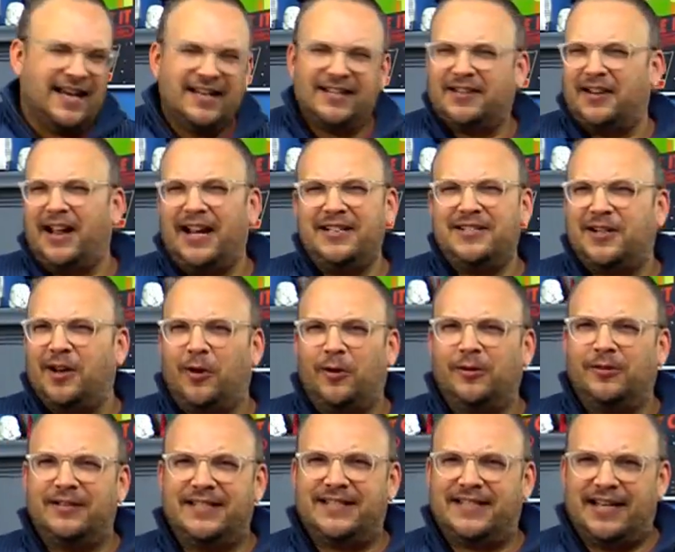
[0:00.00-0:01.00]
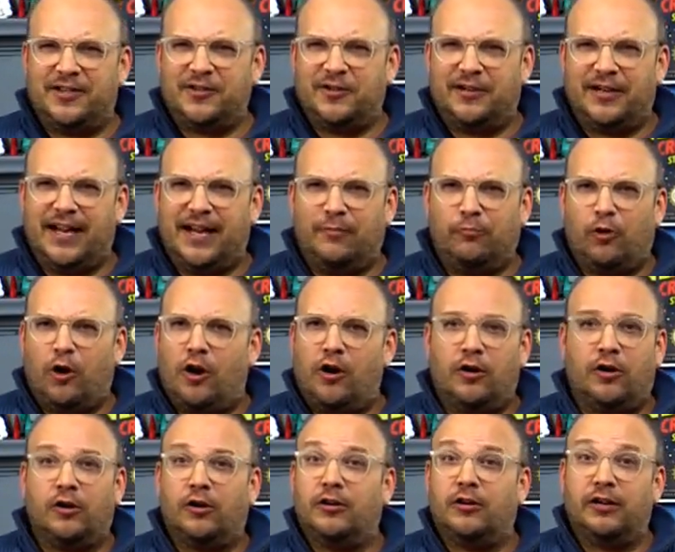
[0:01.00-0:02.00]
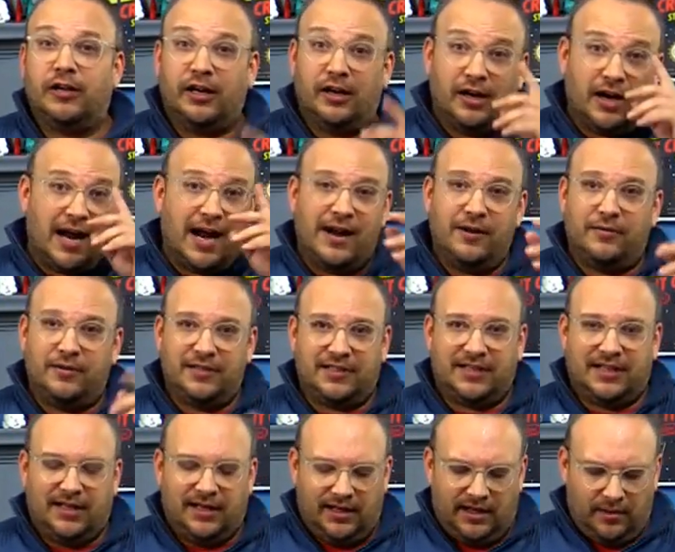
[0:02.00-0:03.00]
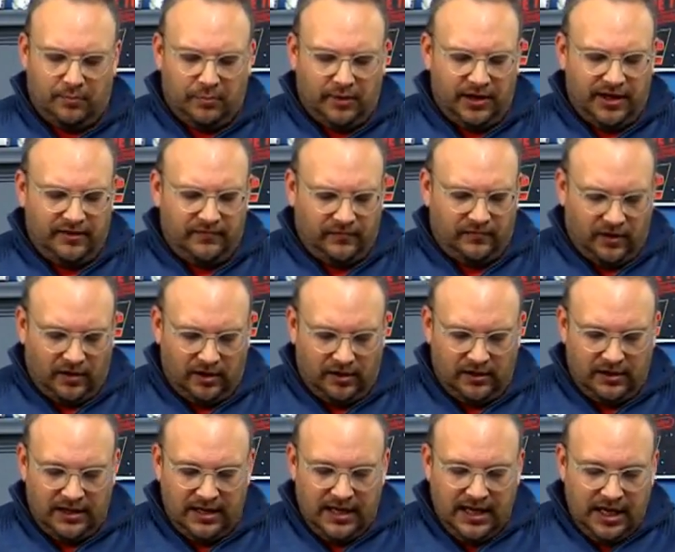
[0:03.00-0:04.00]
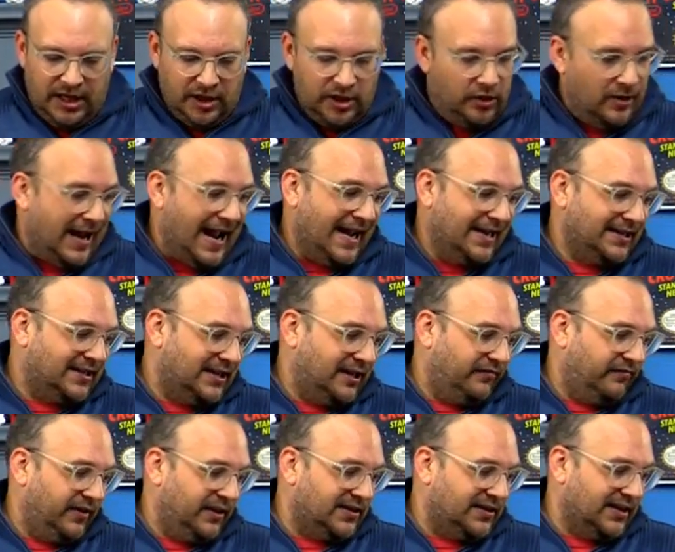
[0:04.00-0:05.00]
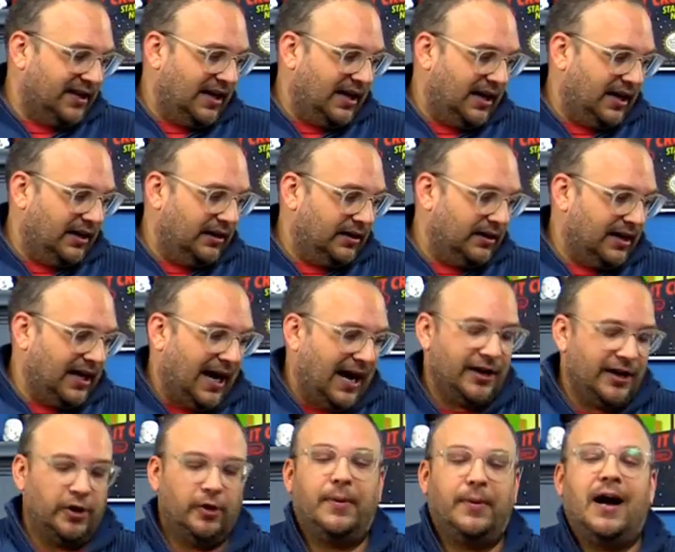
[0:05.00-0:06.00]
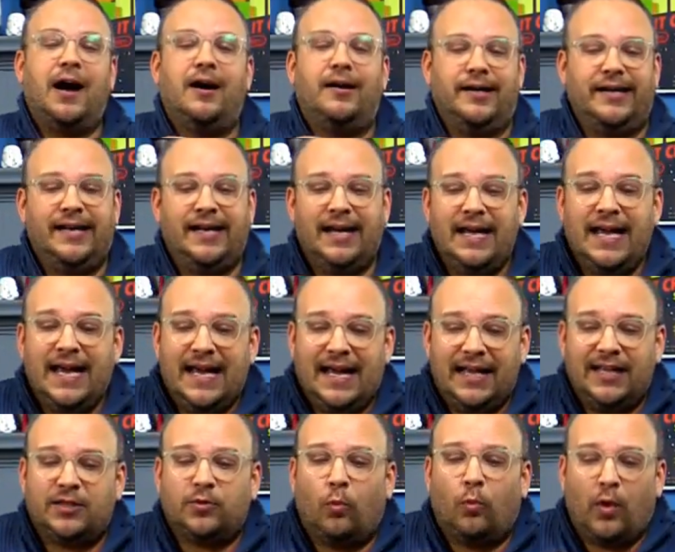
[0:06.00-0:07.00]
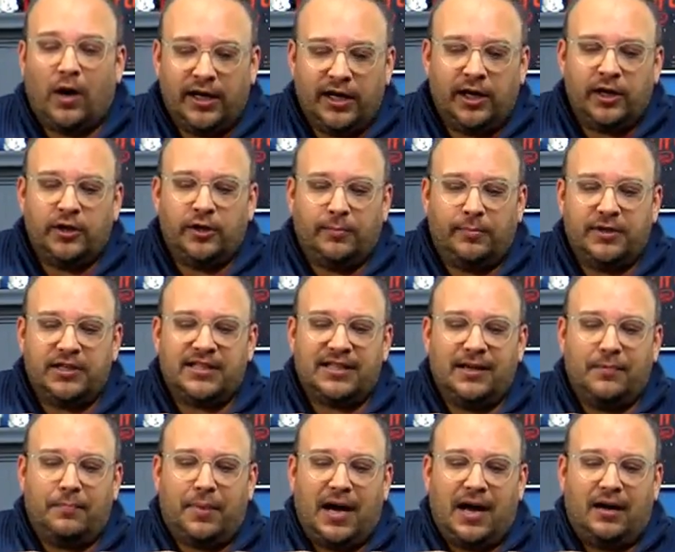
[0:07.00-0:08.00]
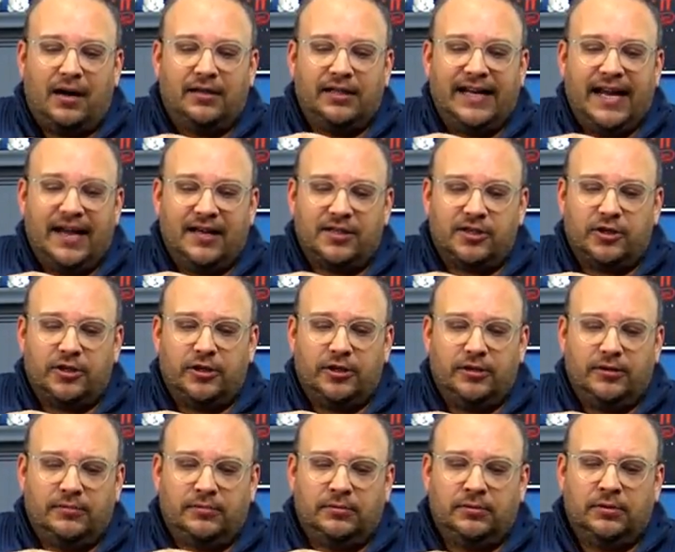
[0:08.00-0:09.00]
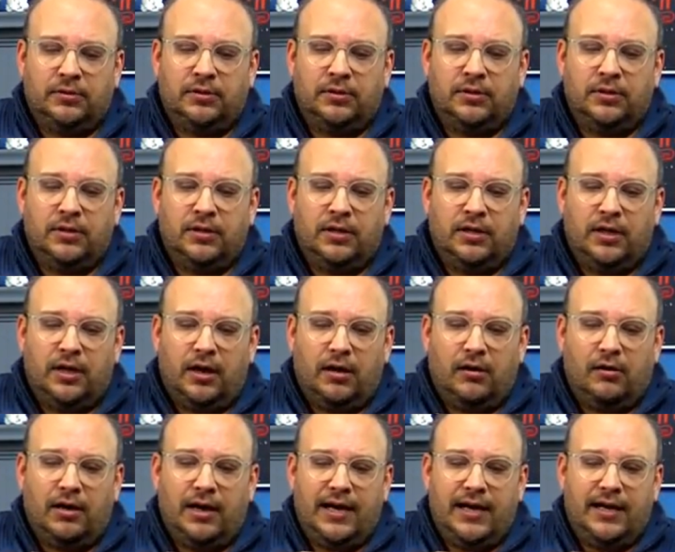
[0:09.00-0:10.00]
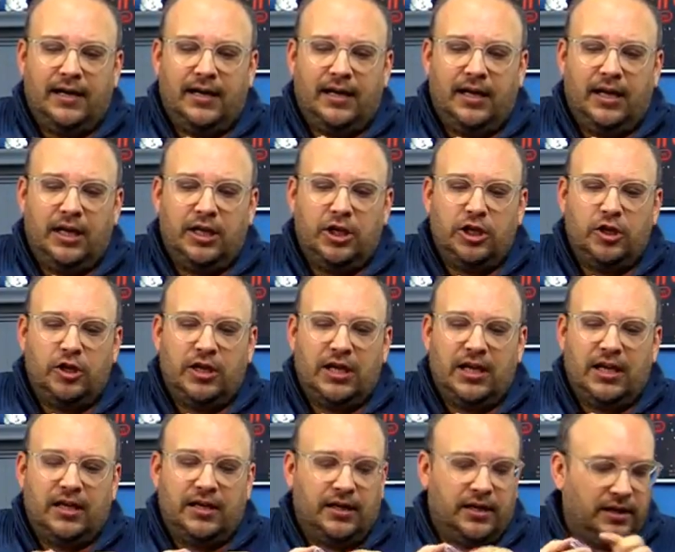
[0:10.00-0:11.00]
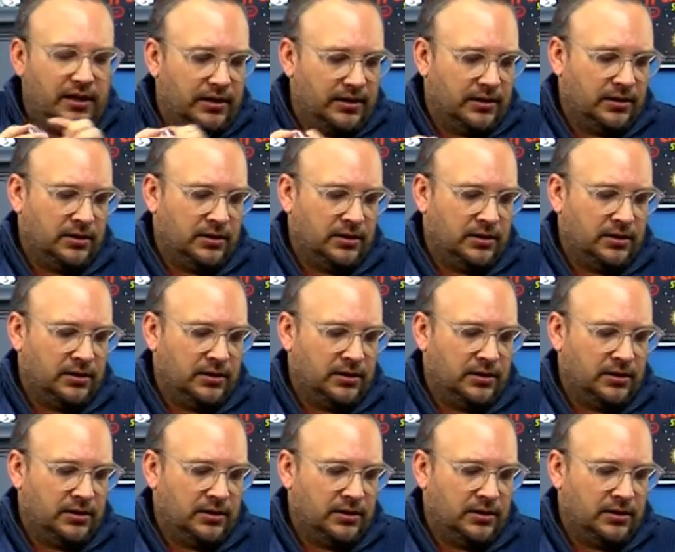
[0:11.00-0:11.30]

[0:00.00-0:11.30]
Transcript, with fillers: so I totally said your name wrong earlier. I was getting a brain fart. You asked if it's uh, cotton or poly. It's 100% polyester. All right, and you get, uh,